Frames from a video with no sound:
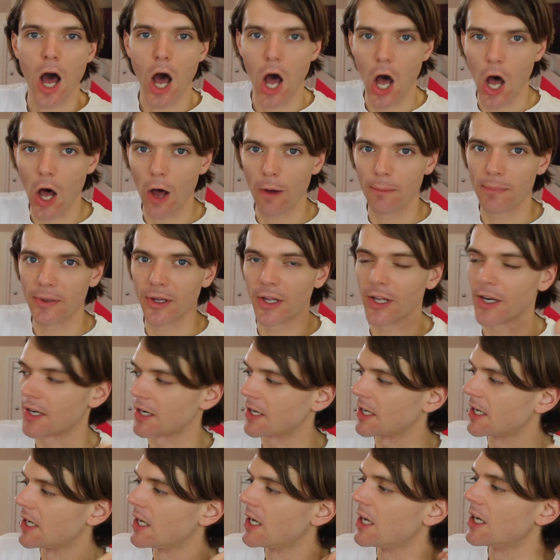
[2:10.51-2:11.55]

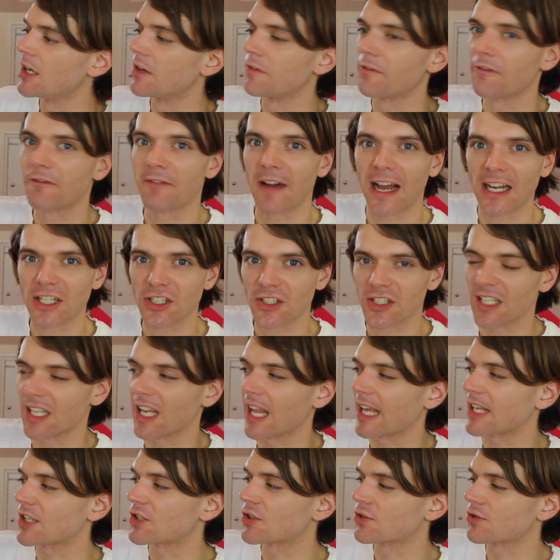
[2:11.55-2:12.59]
urban fashion,
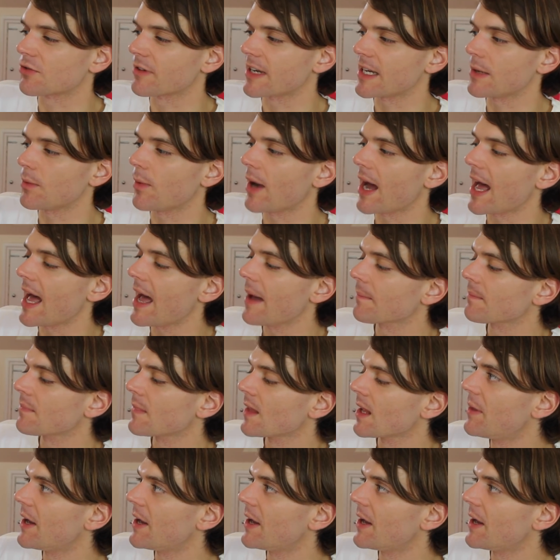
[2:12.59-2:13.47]
like streetwear.